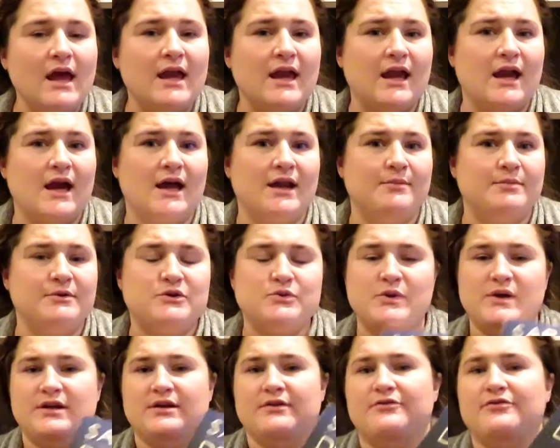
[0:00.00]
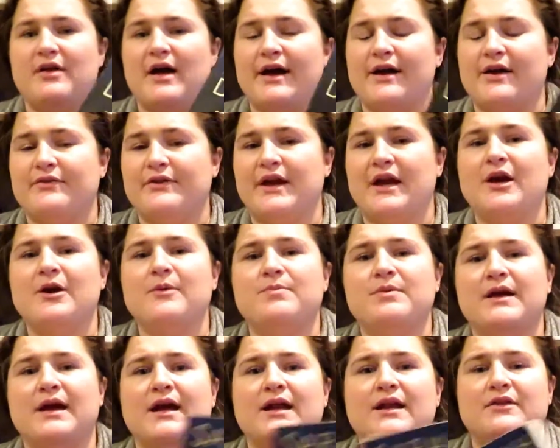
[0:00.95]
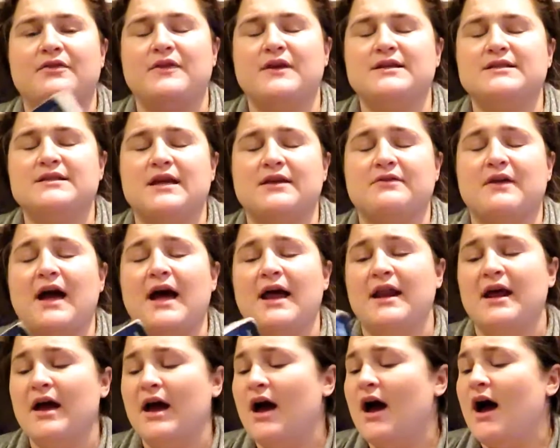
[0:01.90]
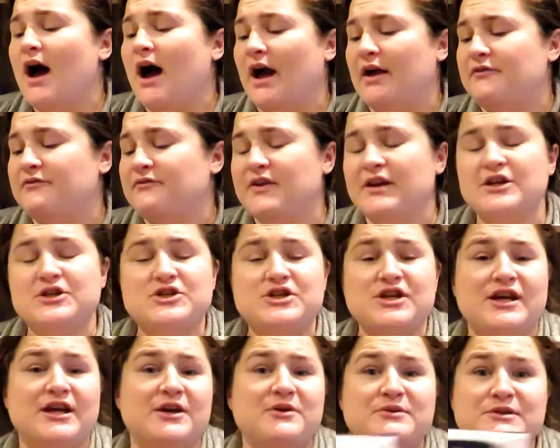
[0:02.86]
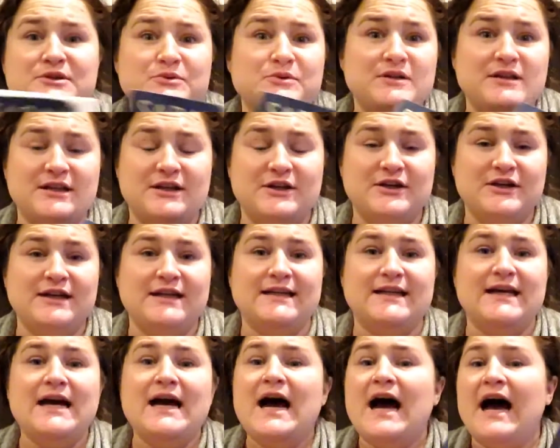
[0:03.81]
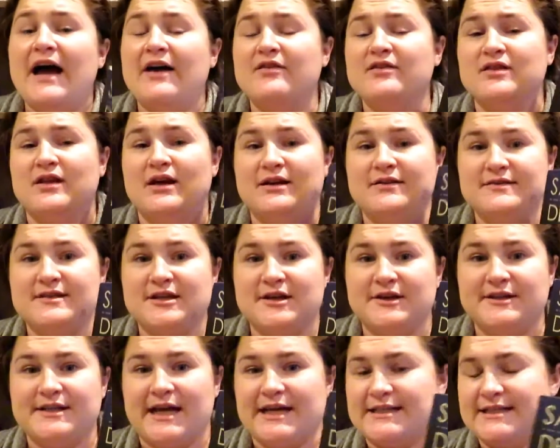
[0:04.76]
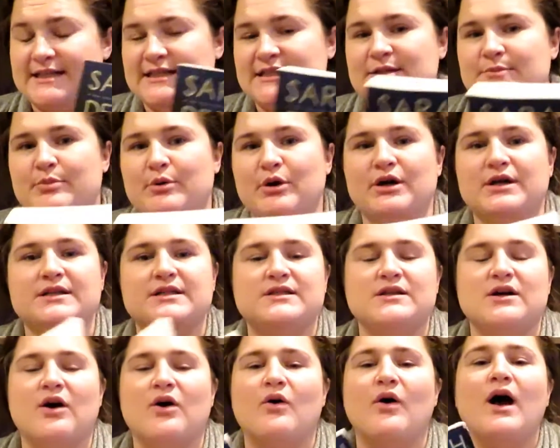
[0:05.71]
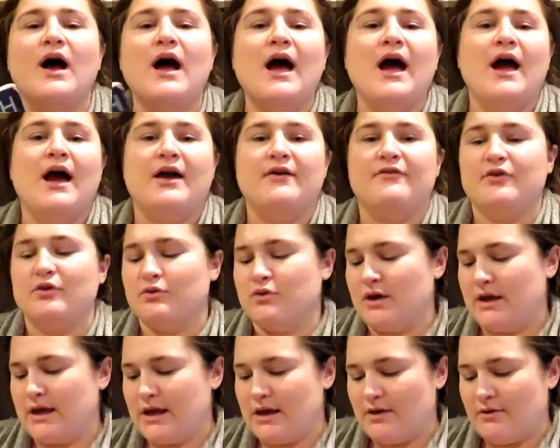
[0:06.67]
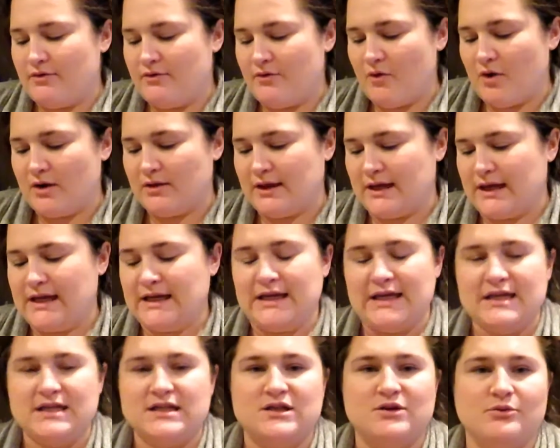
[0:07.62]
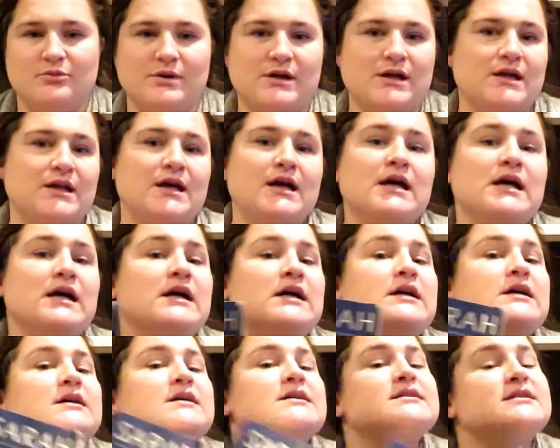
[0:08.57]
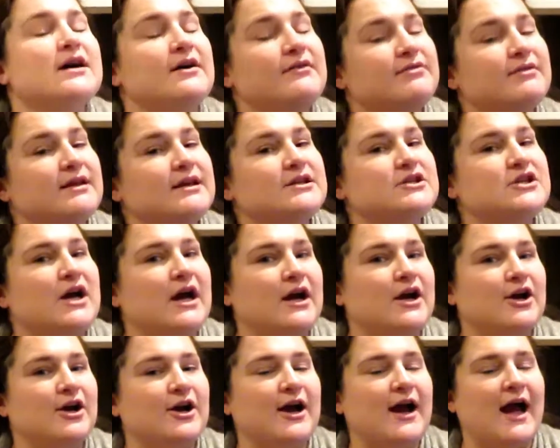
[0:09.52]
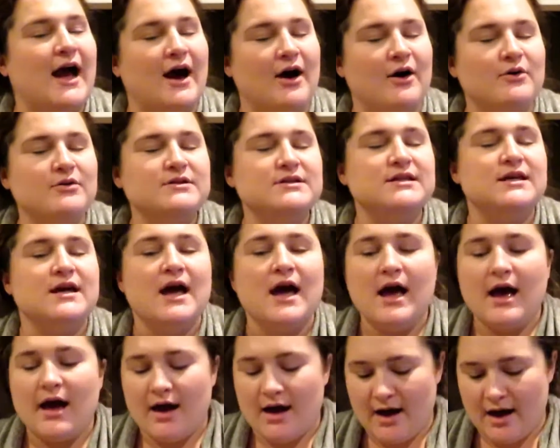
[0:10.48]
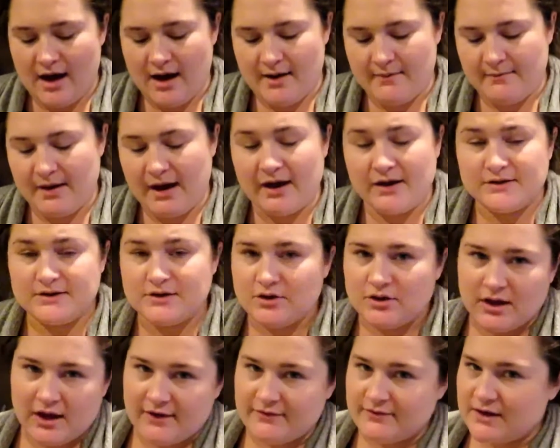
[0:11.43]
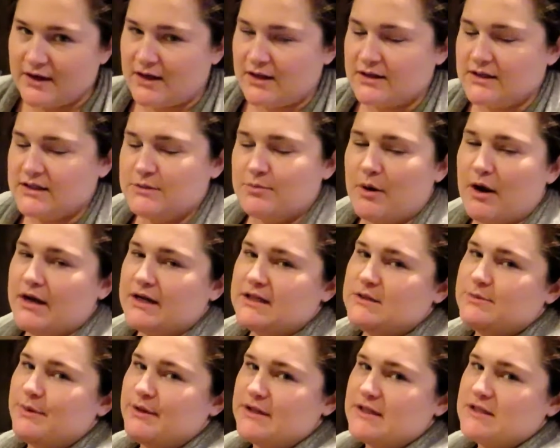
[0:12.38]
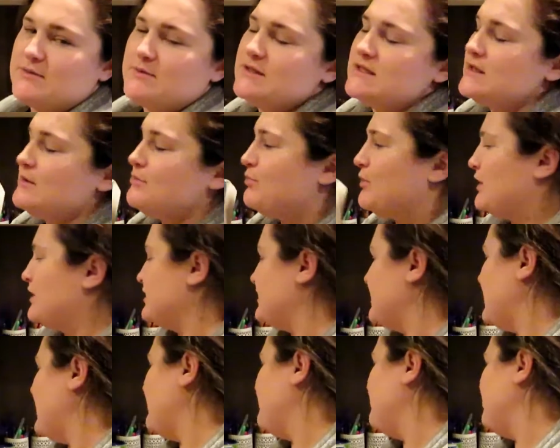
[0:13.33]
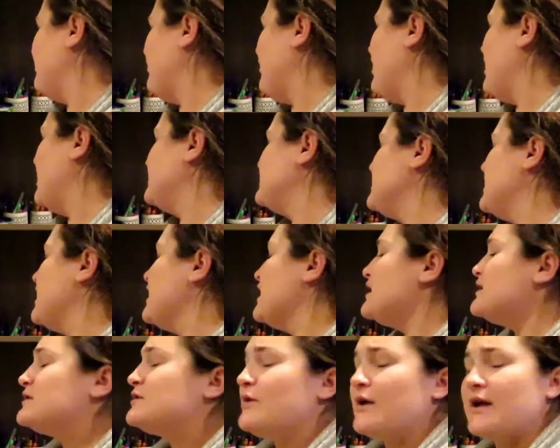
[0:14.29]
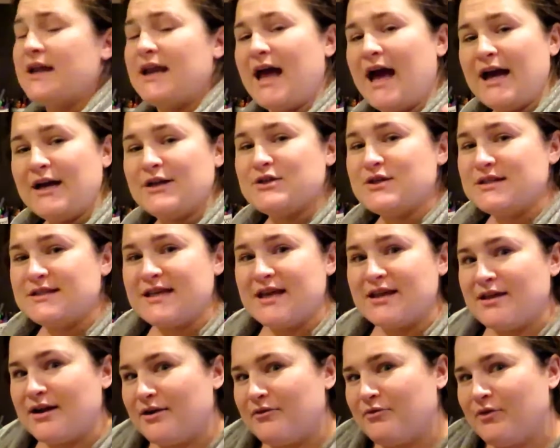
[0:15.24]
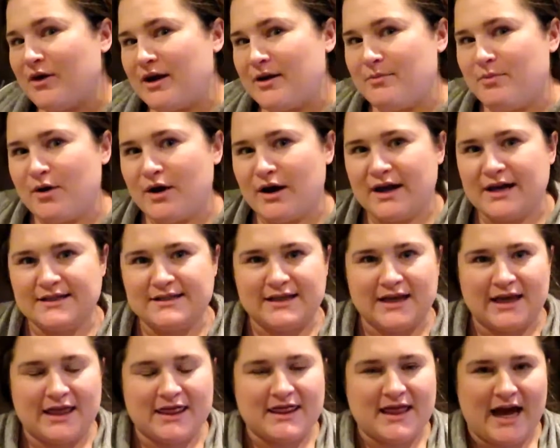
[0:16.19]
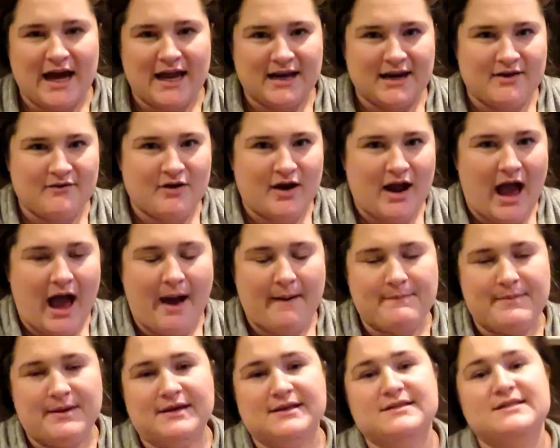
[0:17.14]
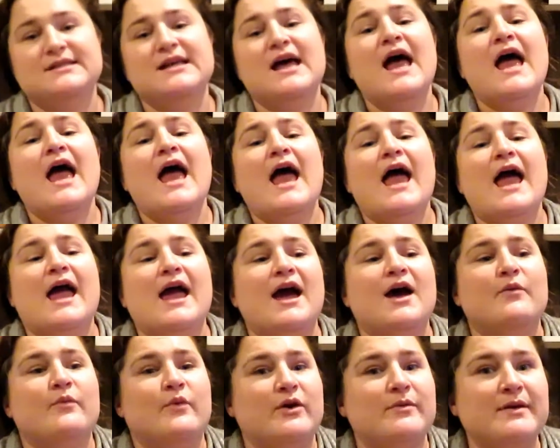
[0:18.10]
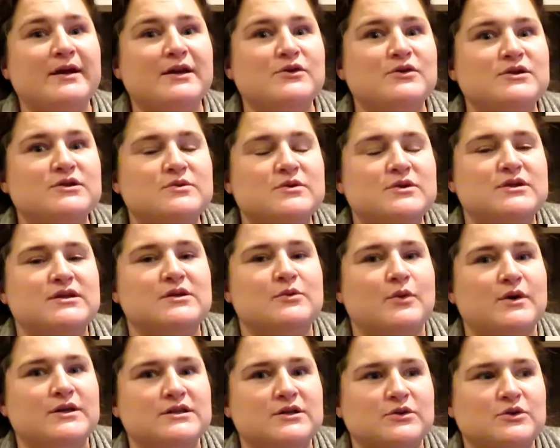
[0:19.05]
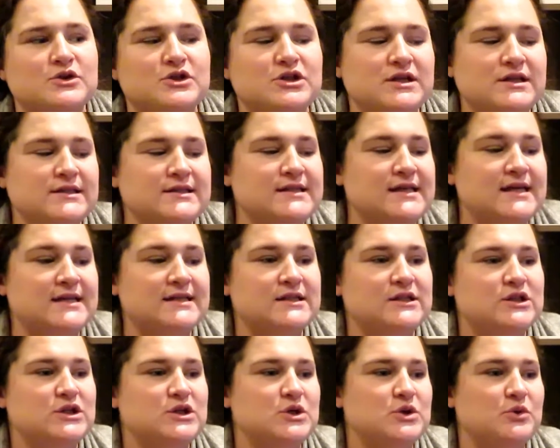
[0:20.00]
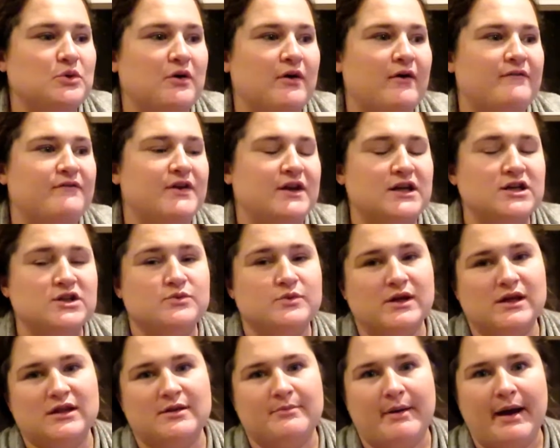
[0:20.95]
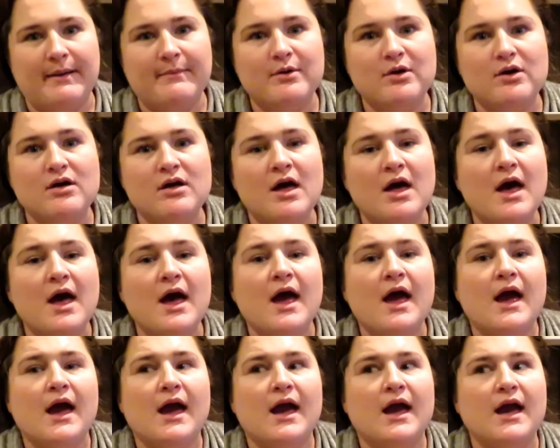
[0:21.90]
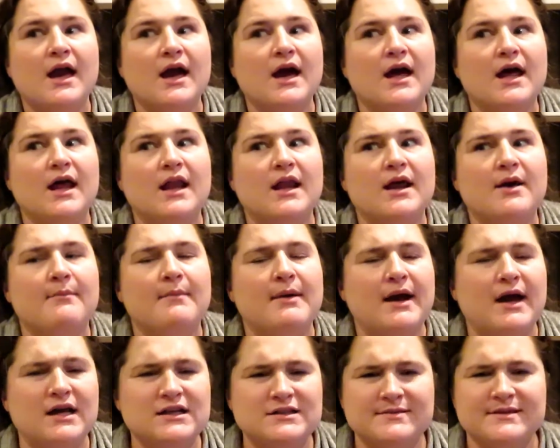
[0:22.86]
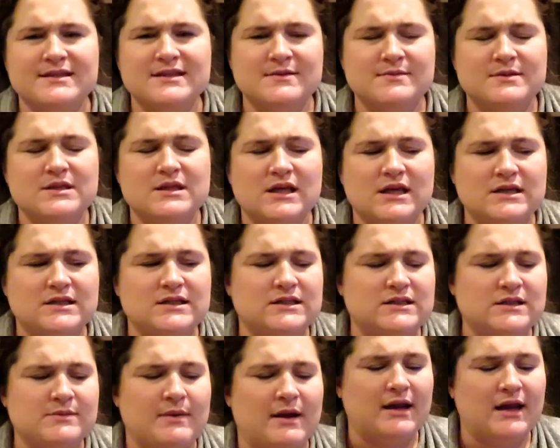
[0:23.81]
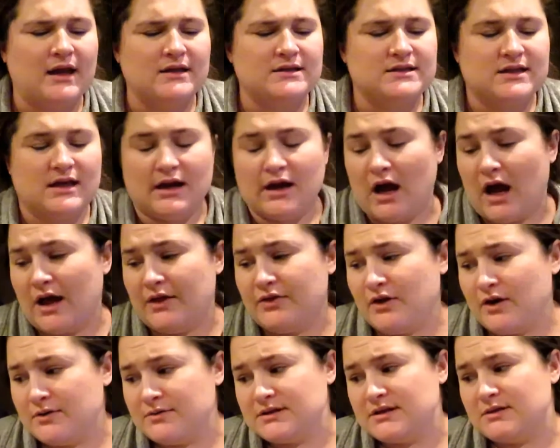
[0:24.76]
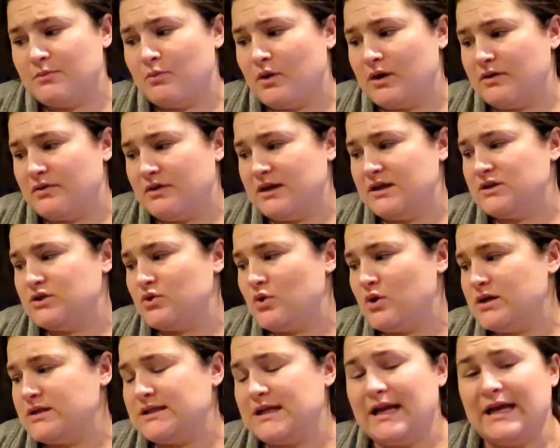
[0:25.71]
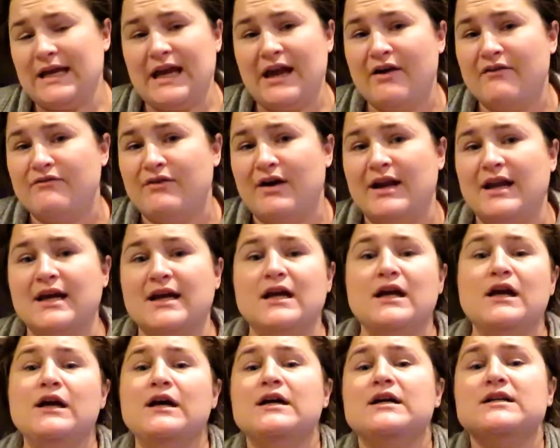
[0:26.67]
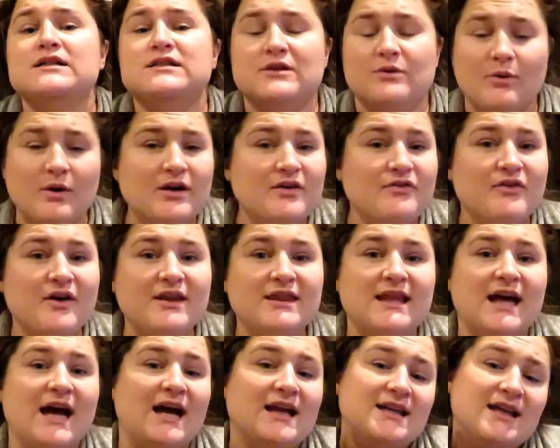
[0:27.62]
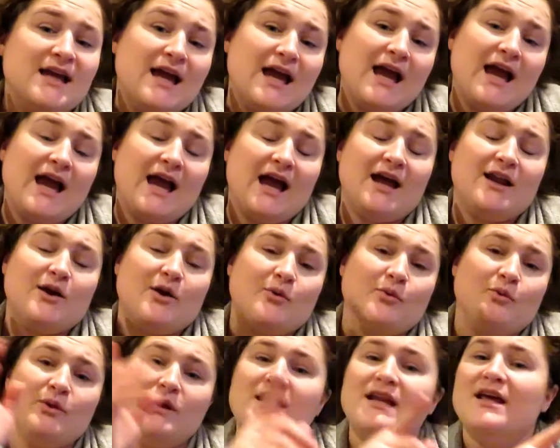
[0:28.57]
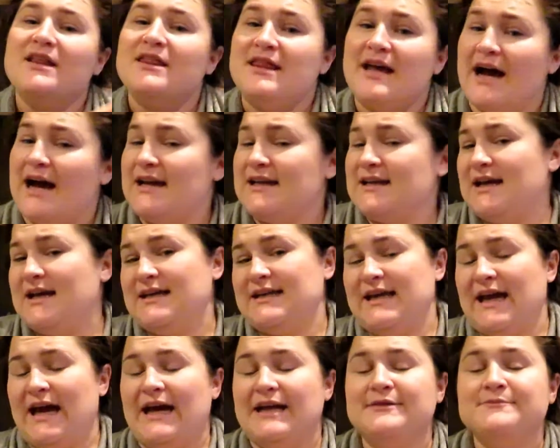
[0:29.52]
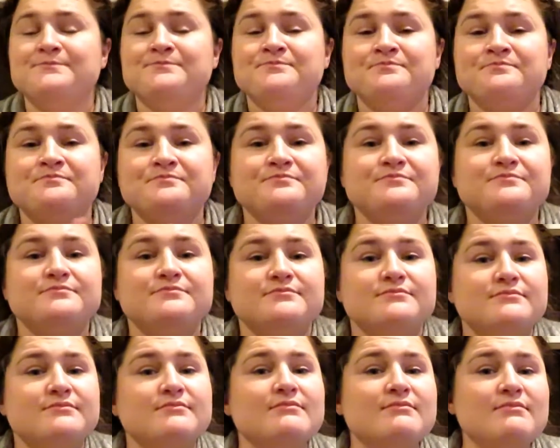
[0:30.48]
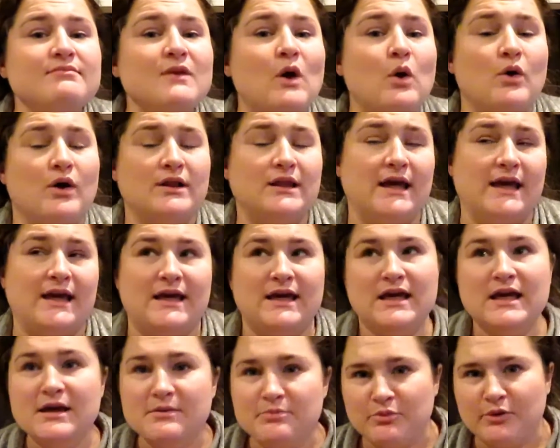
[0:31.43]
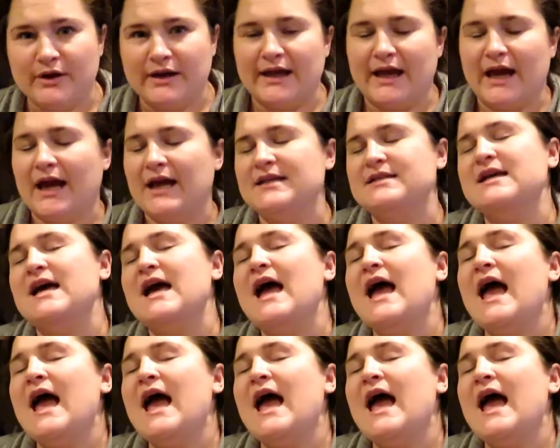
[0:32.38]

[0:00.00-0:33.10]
and between the flying on the airplane and things like that, I finished it. It was really good. I have a lot of Sarah Destin's books, so if you're looking for like an easy read, definitely check her out. I also love Nicholas Sparks, but this was the book that I brought, so I can actually say that I've read a book, because like that never happens. And one of my New Year's resolutions is to finish reading the Bible. And my husband seems to think it's nightstand. I thought it was in one of these drawers and I can't find it. So I want to find that and read that again. Or like keep reading it.